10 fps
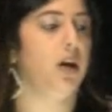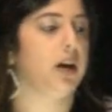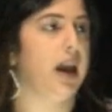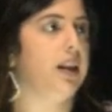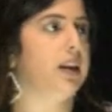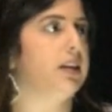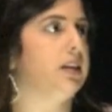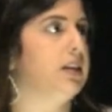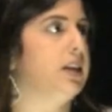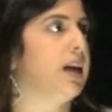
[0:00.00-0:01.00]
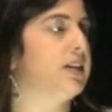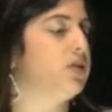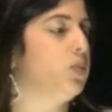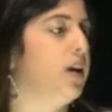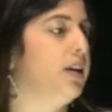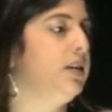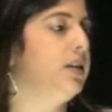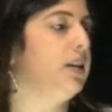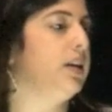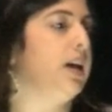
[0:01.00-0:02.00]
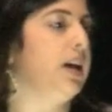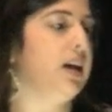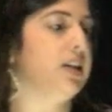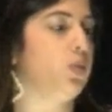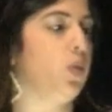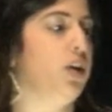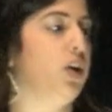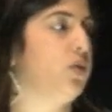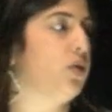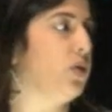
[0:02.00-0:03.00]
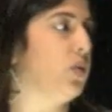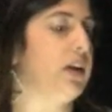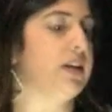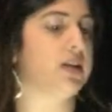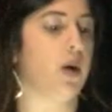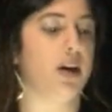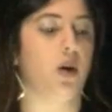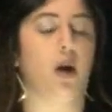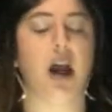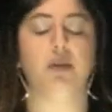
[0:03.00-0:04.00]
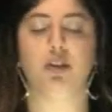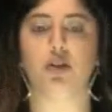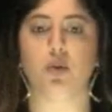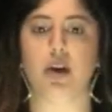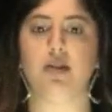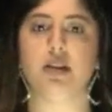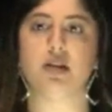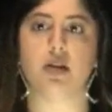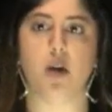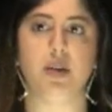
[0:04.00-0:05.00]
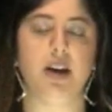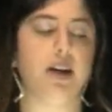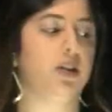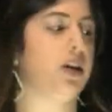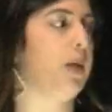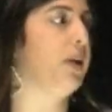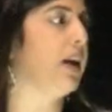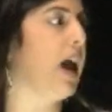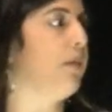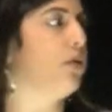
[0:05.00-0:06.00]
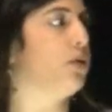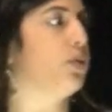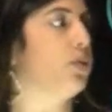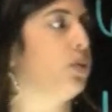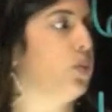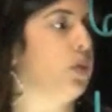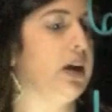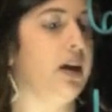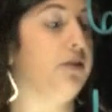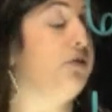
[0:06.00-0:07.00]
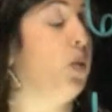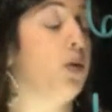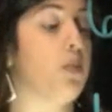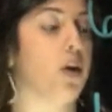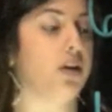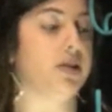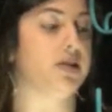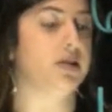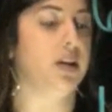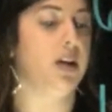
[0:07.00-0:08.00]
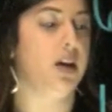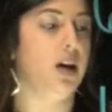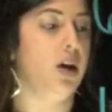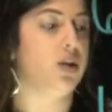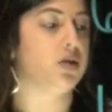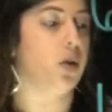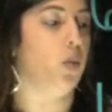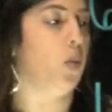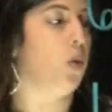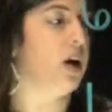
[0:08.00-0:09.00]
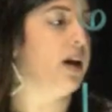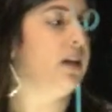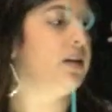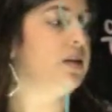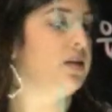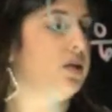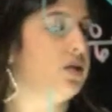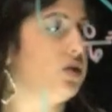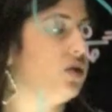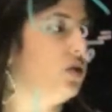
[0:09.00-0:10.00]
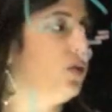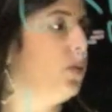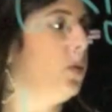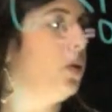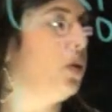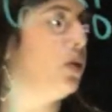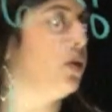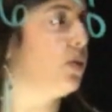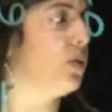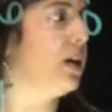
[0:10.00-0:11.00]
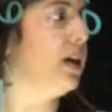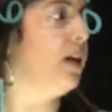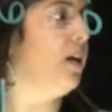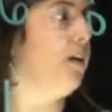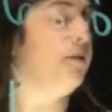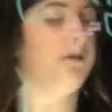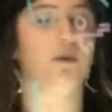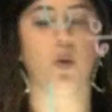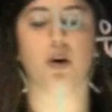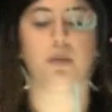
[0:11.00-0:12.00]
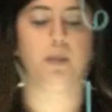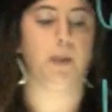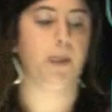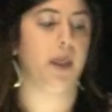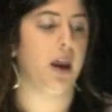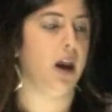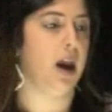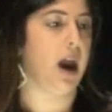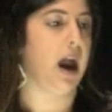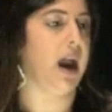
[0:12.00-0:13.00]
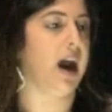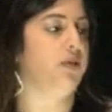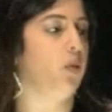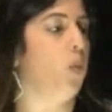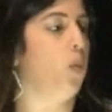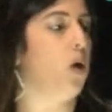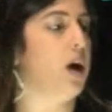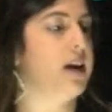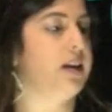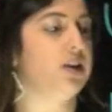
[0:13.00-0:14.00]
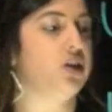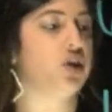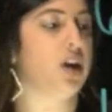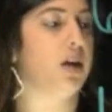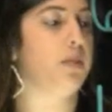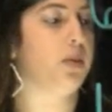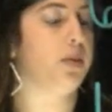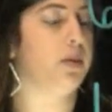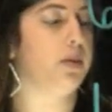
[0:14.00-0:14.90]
Okay, well, next one is 1 over 3. So I know I have a 3 in the denominator. I'm going to have 4 marks. So 1, 2, 3, 4. I have 1 jump.